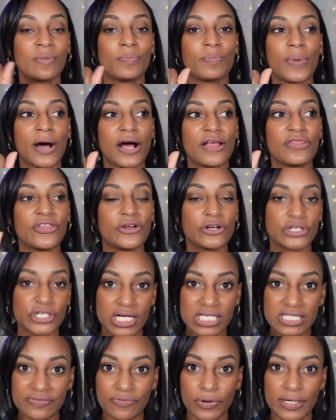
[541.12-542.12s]
but their
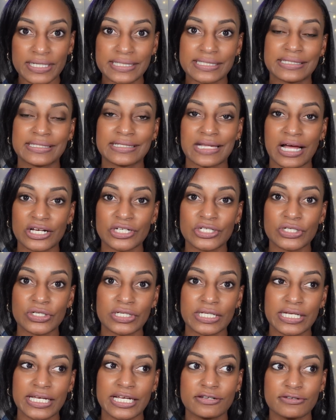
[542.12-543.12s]
chest voice is
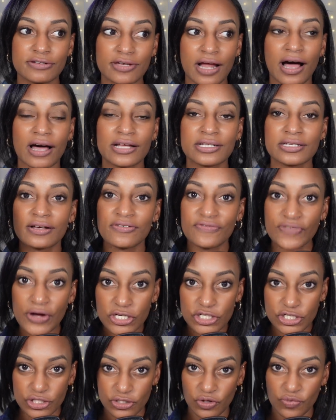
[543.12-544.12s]
actually not
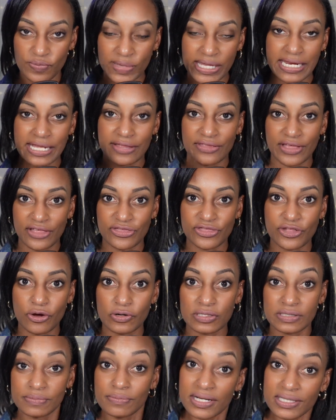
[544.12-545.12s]
functional, meaning that
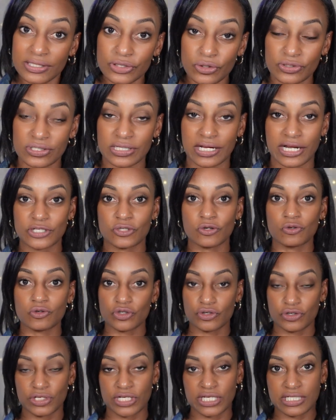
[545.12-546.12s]
those muscles that I told you
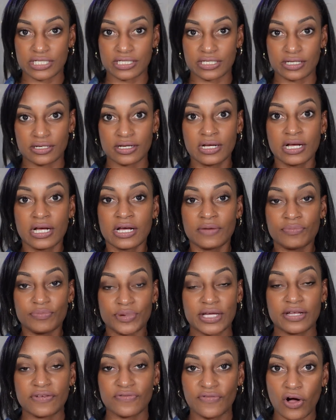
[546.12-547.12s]
need to be
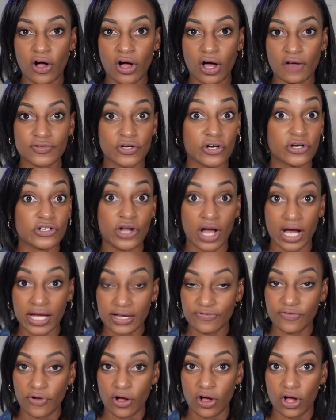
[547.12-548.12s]
involved are not
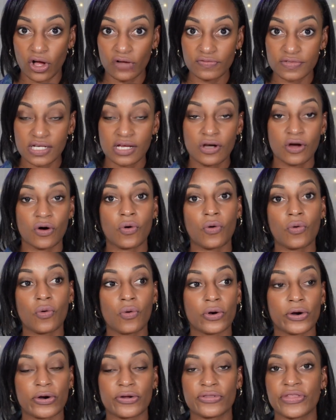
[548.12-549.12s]
involved,
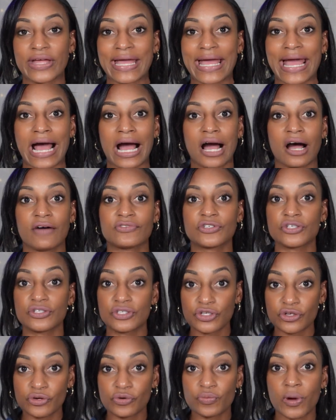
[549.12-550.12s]
or they have
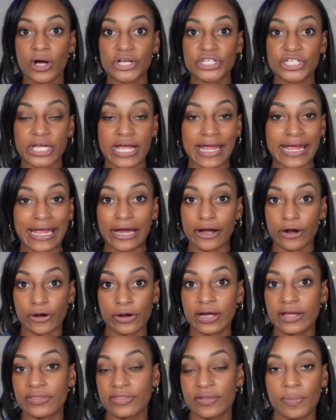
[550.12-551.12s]
too much air
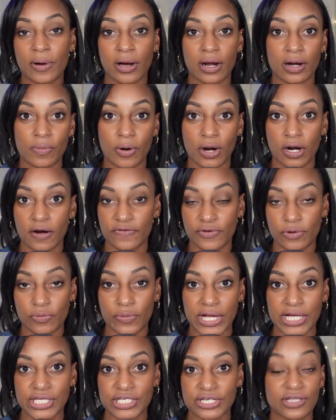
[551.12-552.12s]
in the bottom part of their
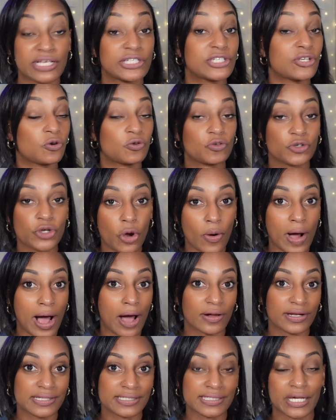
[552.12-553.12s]
range and they don't know how
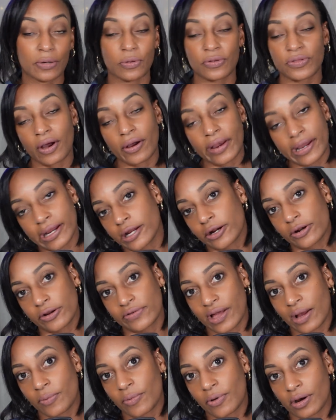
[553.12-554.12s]
to sing without air in
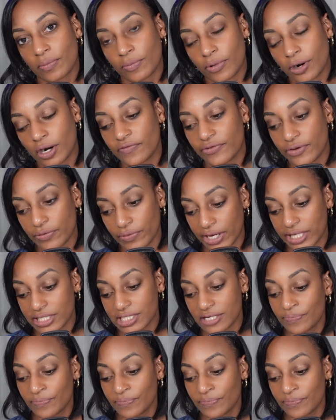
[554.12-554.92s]
that bottom part of their range.